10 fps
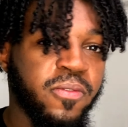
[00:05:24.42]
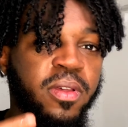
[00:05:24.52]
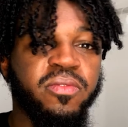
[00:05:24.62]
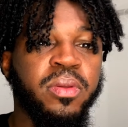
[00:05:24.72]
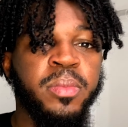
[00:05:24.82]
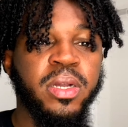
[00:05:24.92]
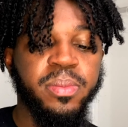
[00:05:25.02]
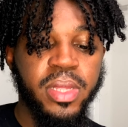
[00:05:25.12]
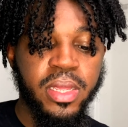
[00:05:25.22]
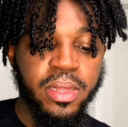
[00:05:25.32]
fluff them
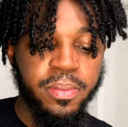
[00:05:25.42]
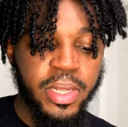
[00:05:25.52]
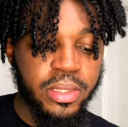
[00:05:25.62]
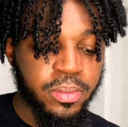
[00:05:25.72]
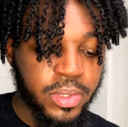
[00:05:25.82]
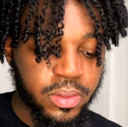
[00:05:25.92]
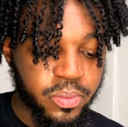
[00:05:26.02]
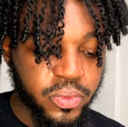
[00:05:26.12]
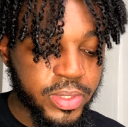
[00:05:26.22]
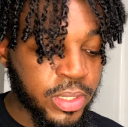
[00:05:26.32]
up and make them look
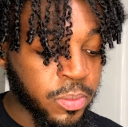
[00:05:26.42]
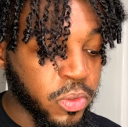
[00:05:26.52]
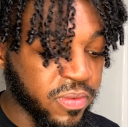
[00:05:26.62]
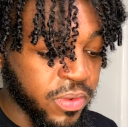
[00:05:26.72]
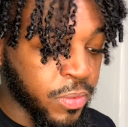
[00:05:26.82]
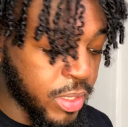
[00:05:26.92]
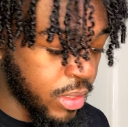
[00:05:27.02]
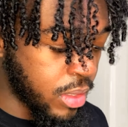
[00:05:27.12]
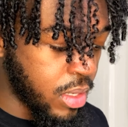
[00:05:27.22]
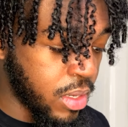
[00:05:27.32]
presentable if you wanna
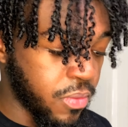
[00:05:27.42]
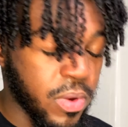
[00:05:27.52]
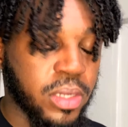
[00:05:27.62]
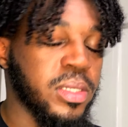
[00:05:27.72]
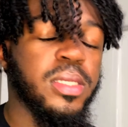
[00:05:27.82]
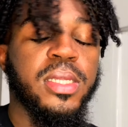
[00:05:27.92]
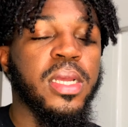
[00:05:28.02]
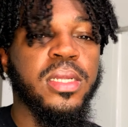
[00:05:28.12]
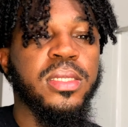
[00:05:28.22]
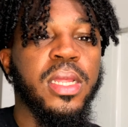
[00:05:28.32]
rock this
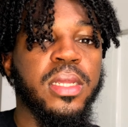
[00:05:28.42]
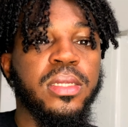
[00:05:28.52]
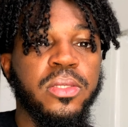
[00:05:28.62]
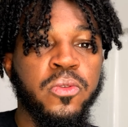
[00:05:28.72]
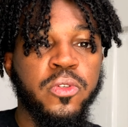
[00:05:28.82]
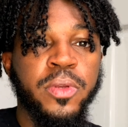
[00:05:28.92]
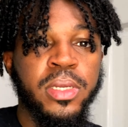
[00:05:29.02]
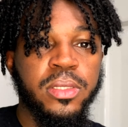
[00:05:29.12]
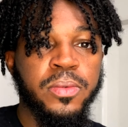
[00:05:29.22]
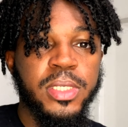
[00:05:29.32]
as like a
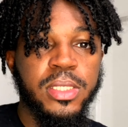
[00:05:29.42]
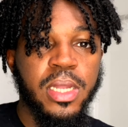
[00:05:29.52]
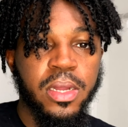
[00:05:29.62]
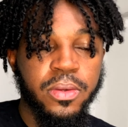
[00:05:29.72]
2-strand twist style.